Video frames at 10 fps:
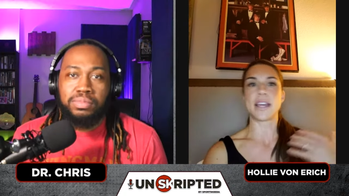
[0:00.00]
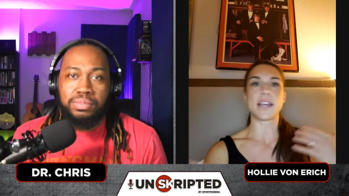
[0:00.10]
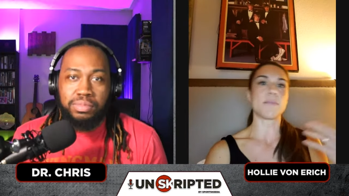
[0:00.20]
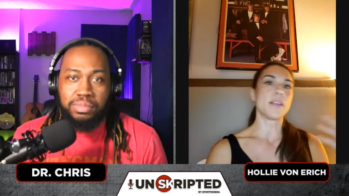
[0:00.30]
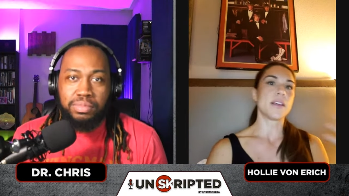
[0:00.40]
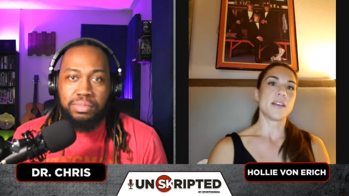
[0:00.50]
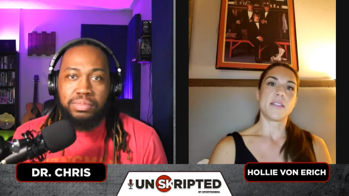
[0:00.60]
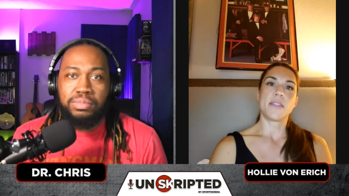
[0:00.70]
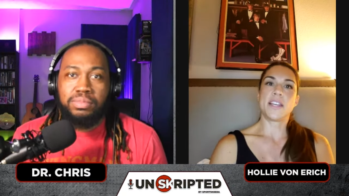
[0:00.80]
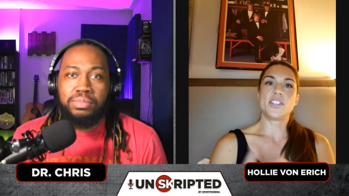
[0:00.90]
Speaker 1: they
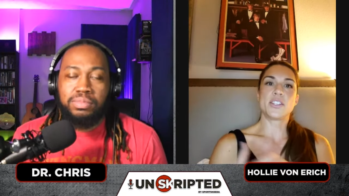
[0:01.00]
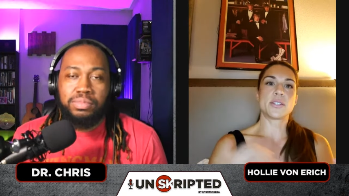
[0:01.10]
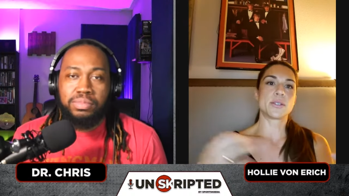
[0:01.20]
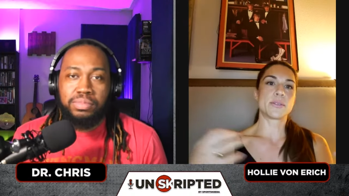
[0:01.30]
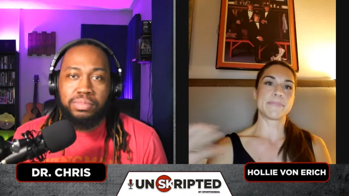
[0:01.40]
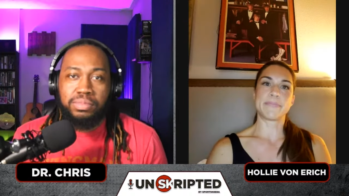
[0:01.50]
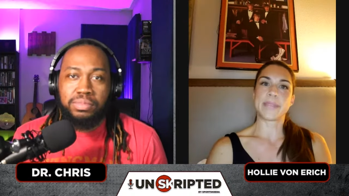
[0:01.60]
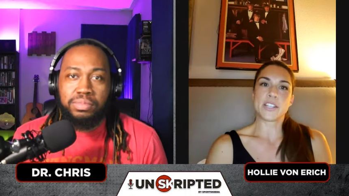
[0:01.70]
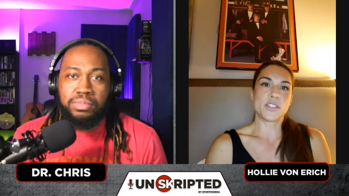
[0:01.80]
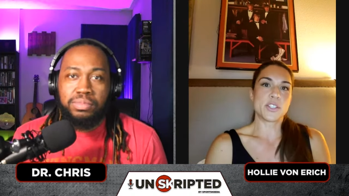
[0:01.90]
they just
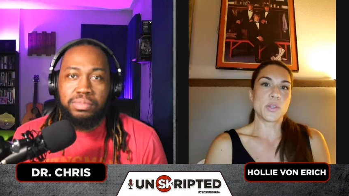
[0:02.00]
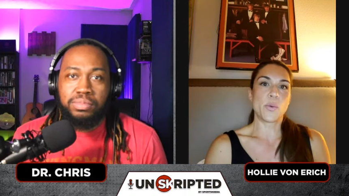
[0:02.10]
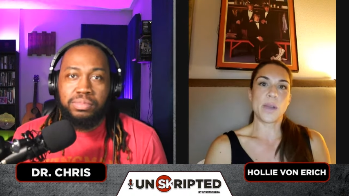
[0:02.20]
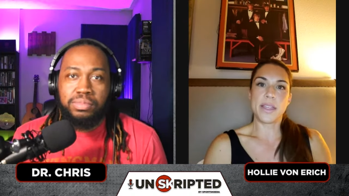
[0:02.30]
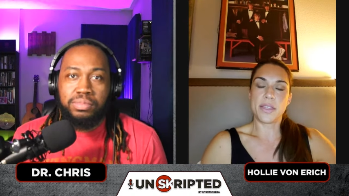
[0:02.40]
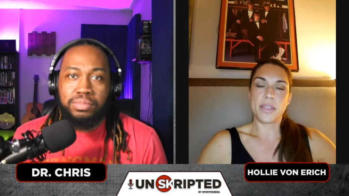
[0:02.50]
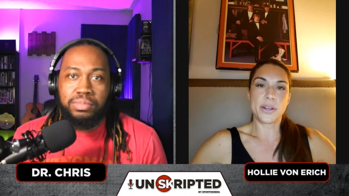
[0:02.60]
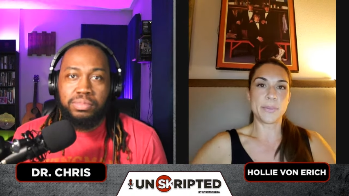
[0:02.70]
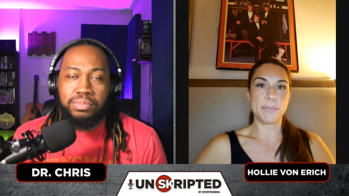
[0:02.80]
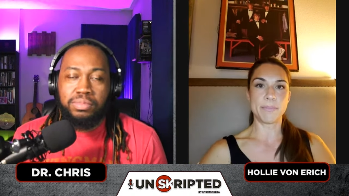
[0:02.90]
that's just the way that
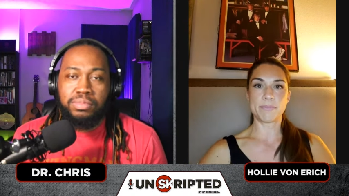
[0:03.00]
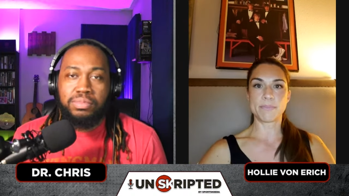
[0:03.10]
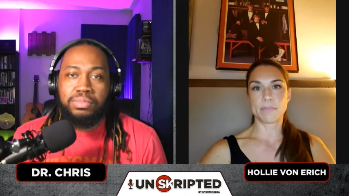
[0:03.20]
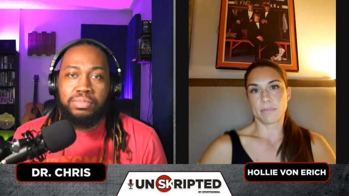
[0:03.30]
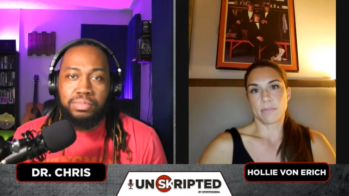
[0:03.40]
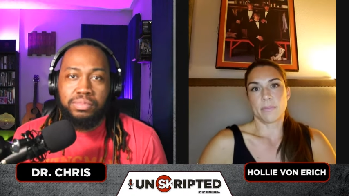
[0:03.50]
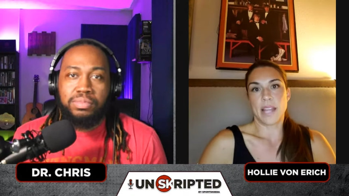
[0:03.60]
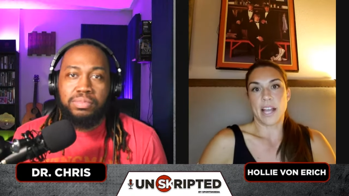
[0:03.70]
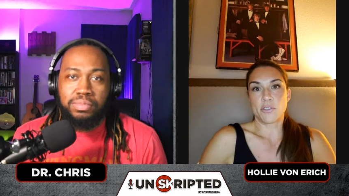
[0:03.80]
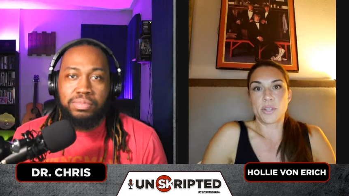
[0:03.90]
they're
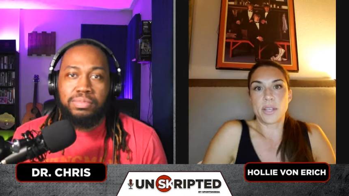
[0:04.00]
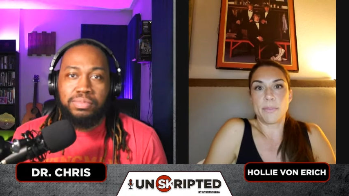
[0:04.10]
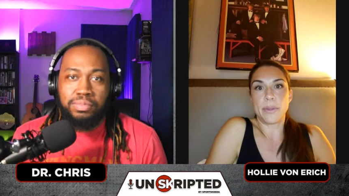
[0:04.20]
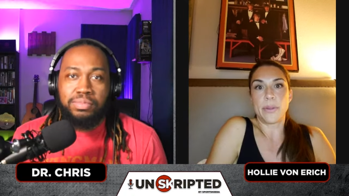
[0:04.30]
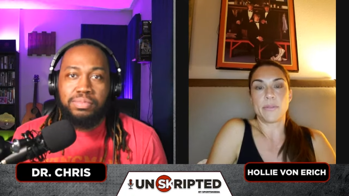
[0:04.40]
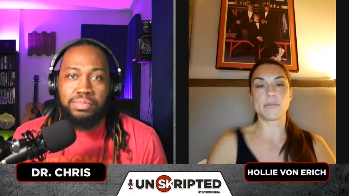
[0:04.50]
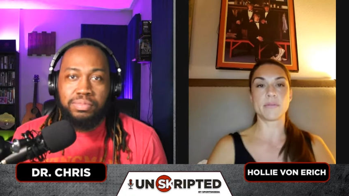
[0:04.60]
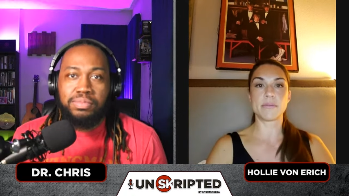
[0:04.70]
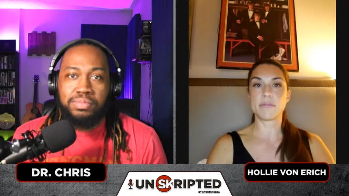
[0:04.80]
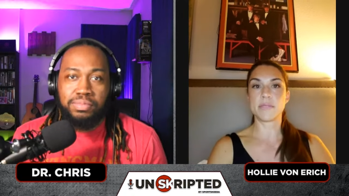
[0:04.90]
naturally built.
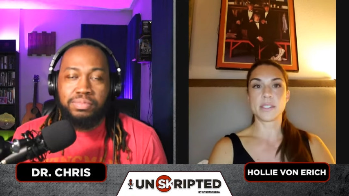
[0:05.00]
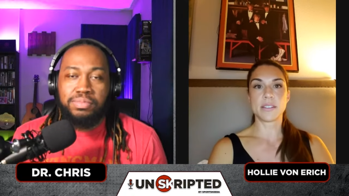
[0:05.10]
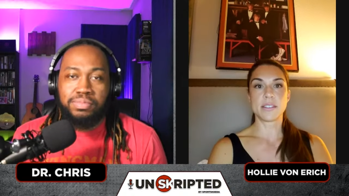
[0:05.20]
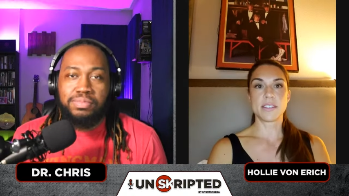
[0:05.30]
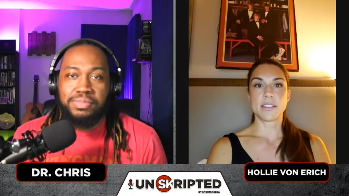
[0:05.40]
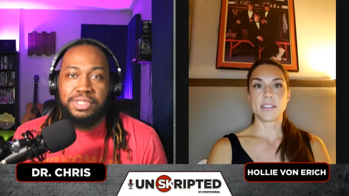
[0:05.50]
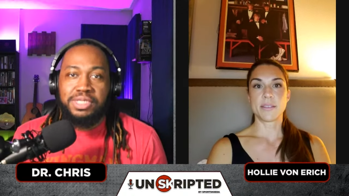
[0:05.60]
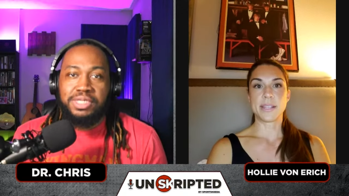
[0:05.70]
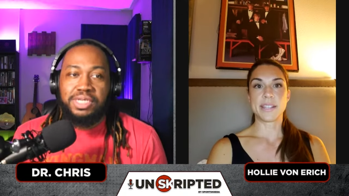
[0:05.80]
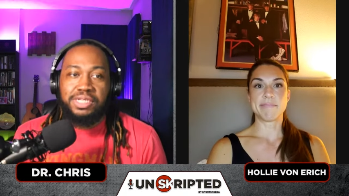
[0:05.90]
Mm-hmm.
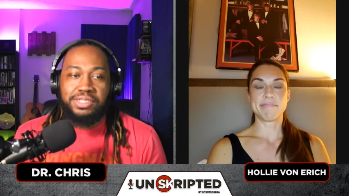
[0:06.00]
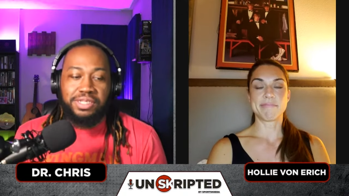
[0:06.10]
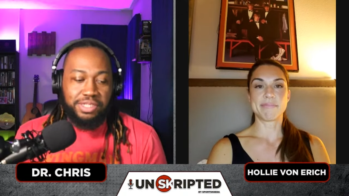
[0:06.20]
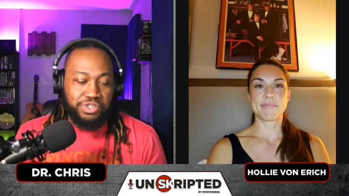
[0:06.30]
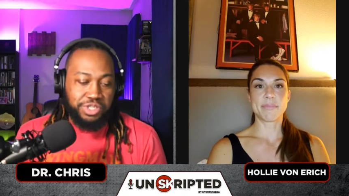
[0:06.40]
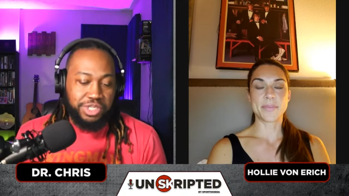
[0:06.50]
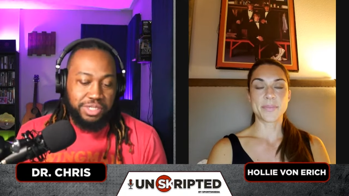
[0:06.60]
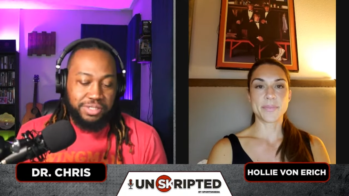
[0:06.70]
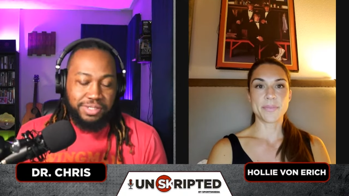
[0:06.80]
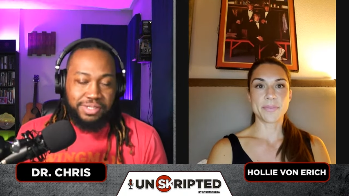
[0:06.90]
Speaker 2: It's in the
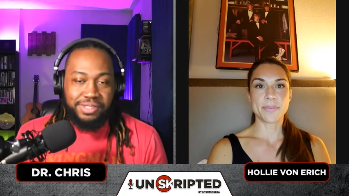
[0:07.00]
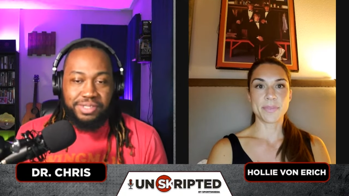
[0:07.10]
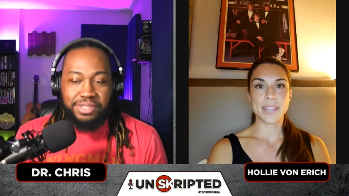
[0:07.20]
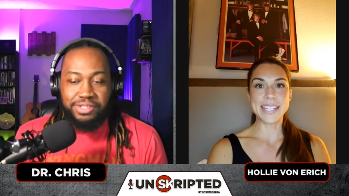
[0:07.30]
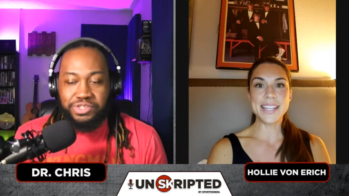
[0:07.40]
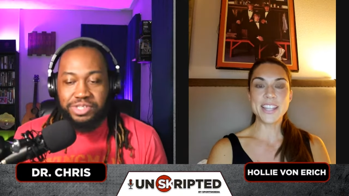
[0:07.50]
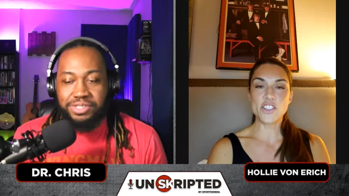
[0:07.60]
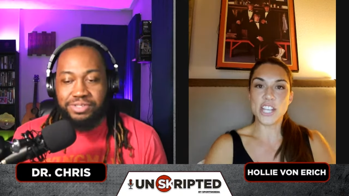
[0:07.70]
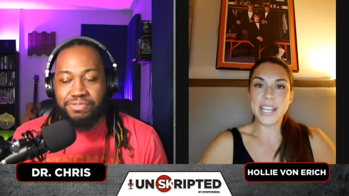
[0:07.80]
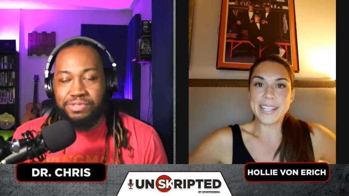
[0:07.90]
genes. It's in the it's genes. in the
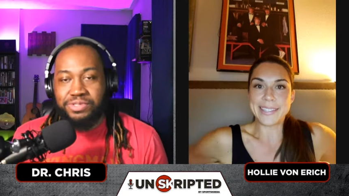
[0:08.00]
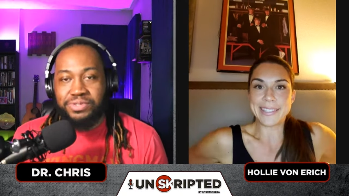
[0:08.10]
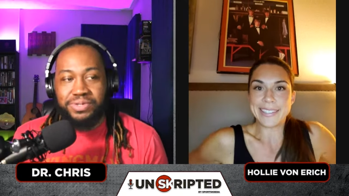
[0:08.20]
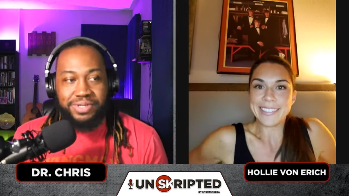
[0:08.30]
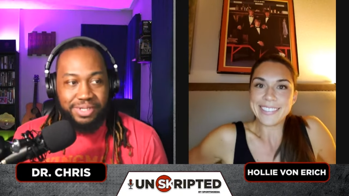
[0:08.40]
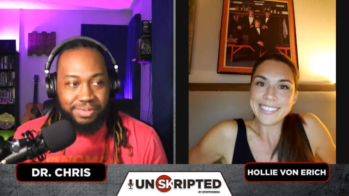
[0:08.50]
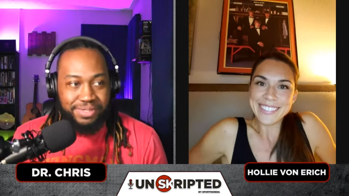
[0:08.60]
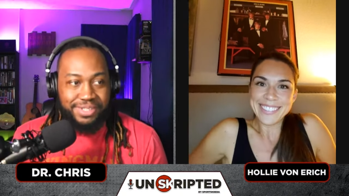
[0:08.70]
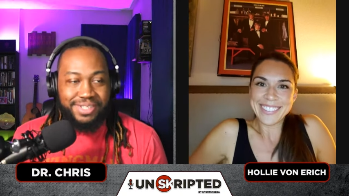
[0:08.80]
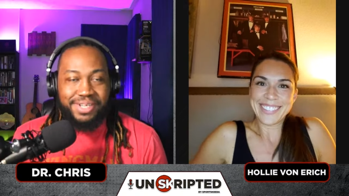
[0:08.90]

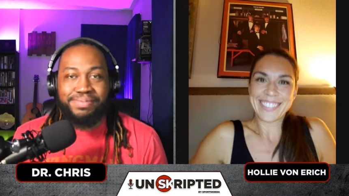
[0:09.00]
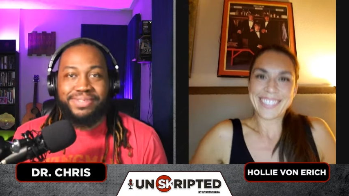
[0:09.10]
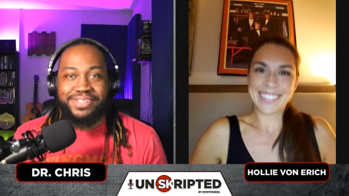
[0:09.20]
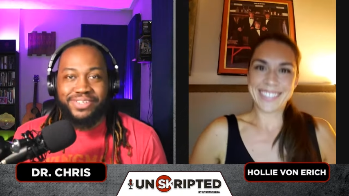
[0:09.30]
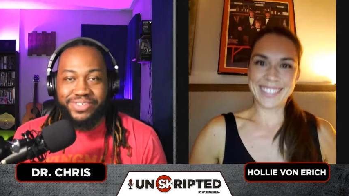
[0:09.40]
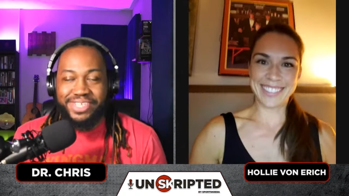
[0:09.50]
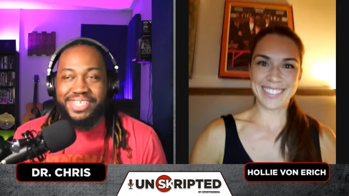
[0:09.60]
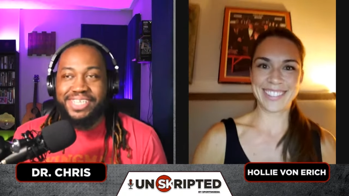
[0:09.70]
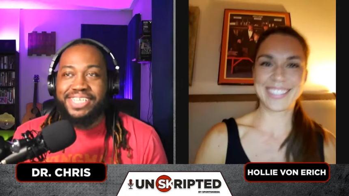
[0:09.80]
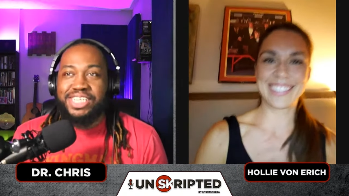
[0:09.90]
genes. Absolutely.
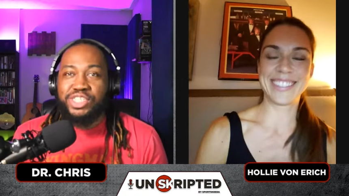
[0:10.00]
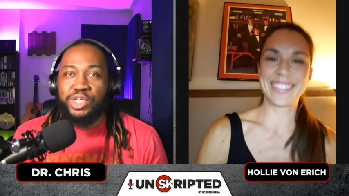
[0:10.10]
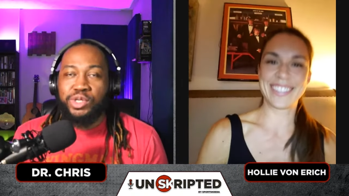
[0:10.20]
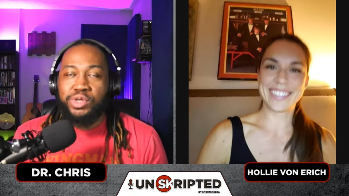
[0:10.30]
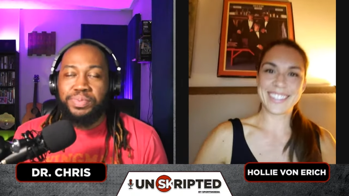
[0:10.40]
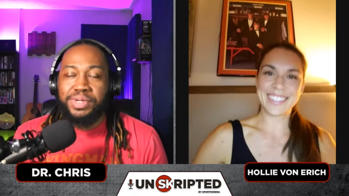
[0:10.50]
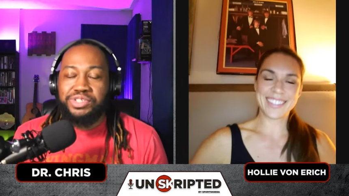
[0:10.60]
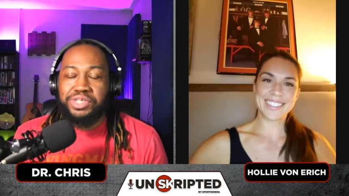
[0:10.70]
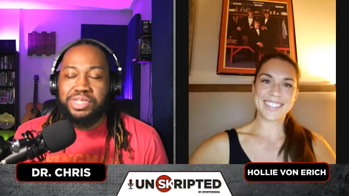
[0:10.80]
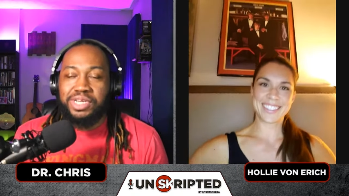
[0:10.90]
So you
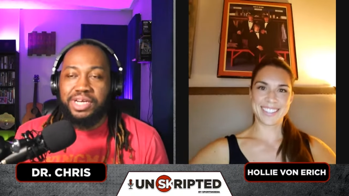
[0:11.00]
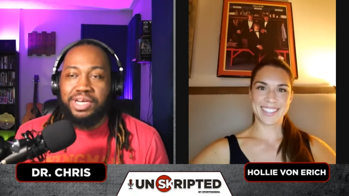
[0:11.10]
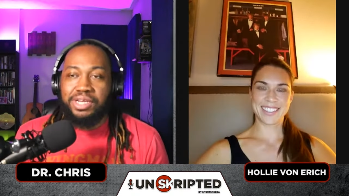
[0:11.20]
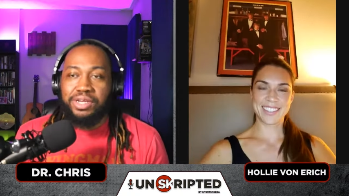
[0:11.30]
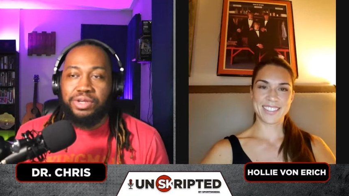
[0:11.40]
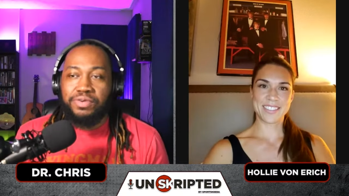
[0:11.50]
mentioned uh, your